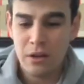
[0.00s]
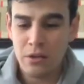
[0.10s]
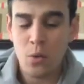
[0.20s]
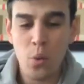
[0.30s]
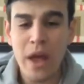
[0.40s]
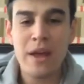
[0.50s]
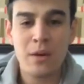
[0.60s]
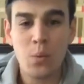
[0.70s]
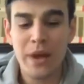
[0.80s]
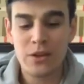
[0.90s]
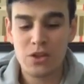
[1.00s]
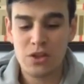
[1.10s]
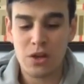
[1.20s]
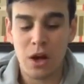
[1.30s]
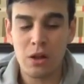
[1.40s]
the way in
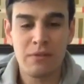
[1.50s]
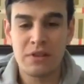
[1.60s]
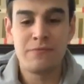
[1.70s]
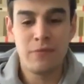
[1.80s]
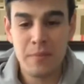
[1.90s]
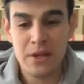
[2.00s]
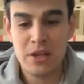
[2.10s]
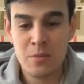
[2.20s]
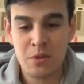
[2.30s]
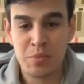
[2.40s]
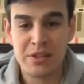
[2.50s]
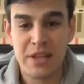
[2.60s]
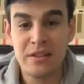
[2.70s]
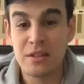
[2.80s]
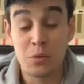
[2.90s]
which all of this information was
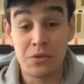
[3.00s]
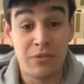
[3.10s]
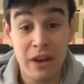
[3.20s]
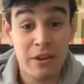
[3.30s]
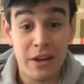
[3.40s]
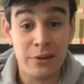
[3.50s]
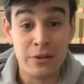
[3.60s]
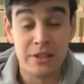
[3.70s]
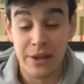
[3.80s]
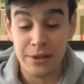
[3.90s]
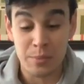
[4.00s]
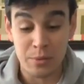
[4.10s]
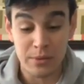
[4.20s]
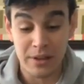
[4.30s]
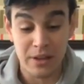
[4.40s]
presented was very
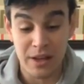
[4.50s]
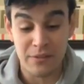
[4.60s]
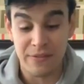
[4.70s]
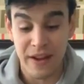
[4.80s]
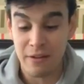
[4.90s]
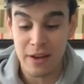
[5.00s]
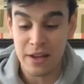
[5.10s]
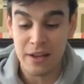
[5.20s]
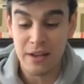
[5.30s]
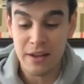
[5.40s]
understandable and very